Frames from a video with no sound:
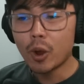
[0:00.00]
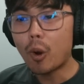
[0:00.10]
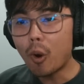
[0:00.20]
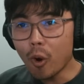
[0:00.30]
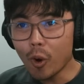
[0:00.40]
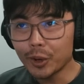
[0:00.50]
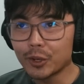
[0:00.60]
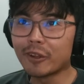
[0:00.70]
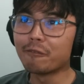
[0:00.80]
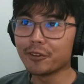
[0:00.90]
or you
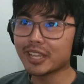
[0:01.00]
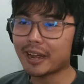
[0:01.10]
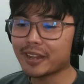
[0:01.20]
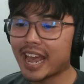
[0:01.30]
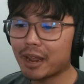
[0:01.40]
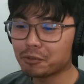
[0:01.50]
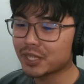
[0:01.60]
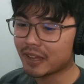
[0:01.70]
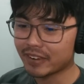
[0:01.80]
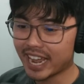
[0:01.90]
can fill out your hand with
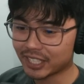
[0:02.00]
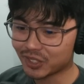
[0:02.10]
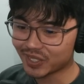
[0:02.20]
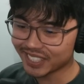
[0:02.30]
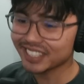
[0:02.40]
7 extras,